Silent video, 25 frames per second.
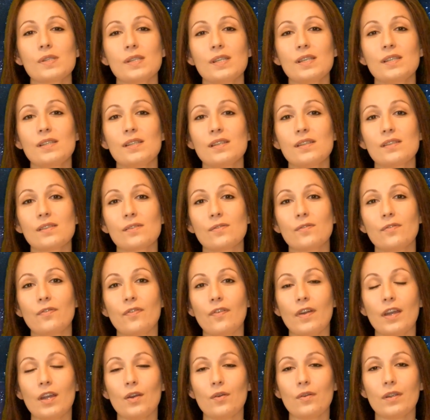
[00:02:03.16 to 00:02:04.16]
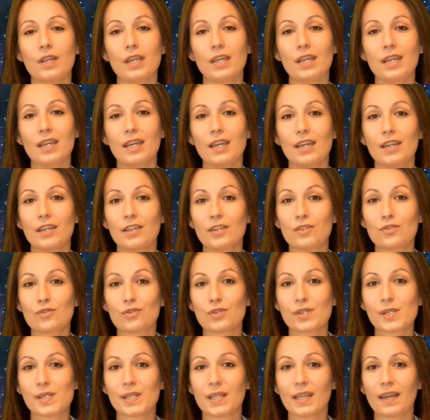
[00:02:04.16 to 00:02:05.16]
this is a very
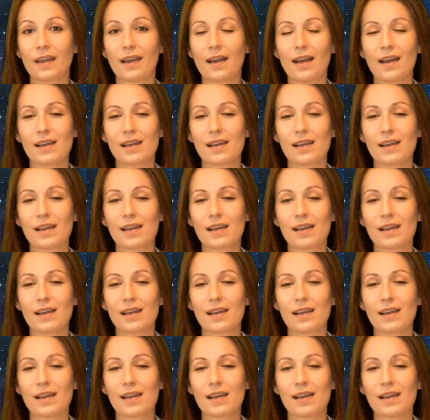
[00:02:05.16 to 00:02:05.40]
interesting